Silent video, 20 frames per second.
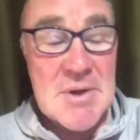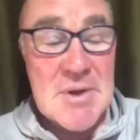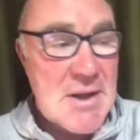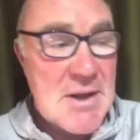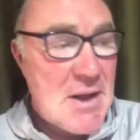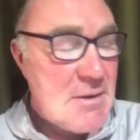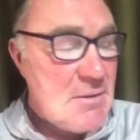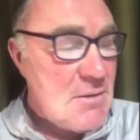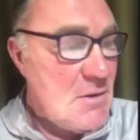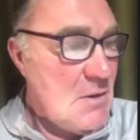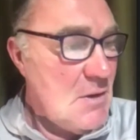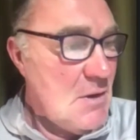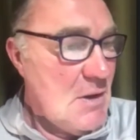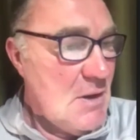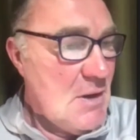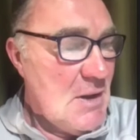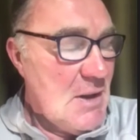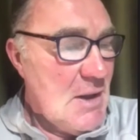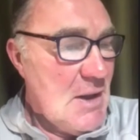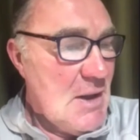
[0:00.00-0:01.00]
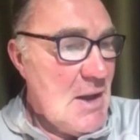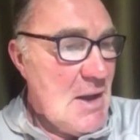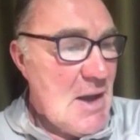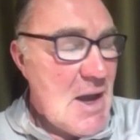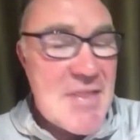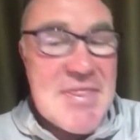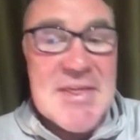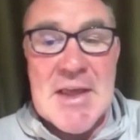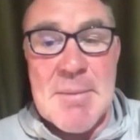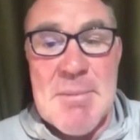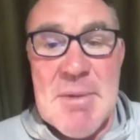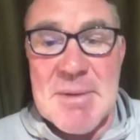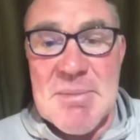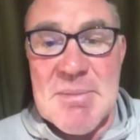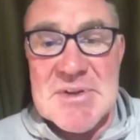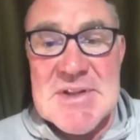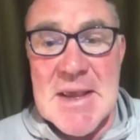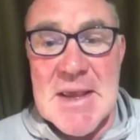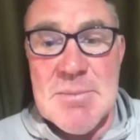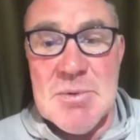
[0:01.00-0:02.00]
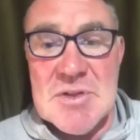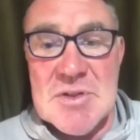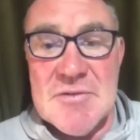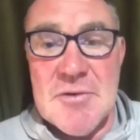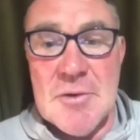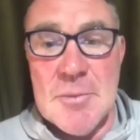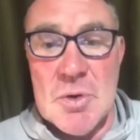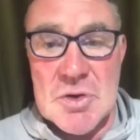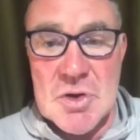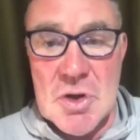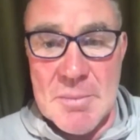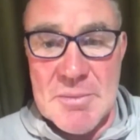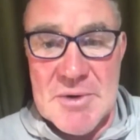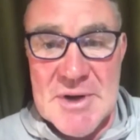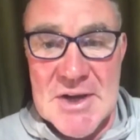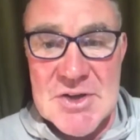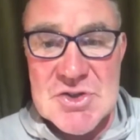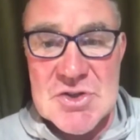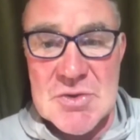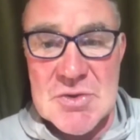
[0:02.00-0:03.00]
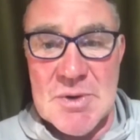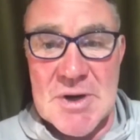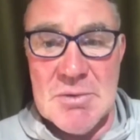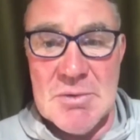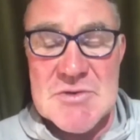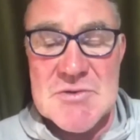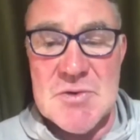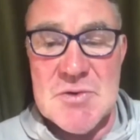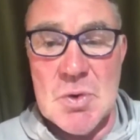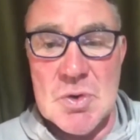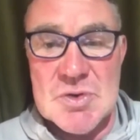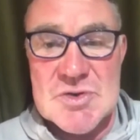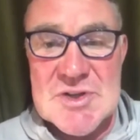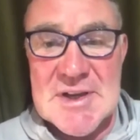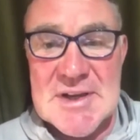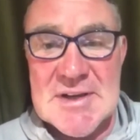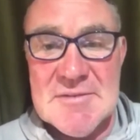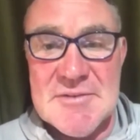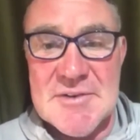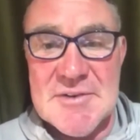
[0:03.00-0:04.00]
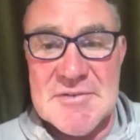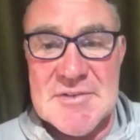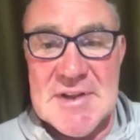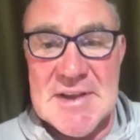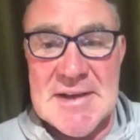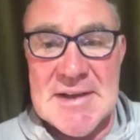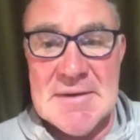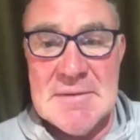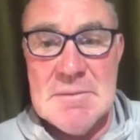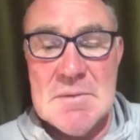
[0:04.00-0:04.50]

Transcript: And I think I made my debut in the football combination when I was 14, 15.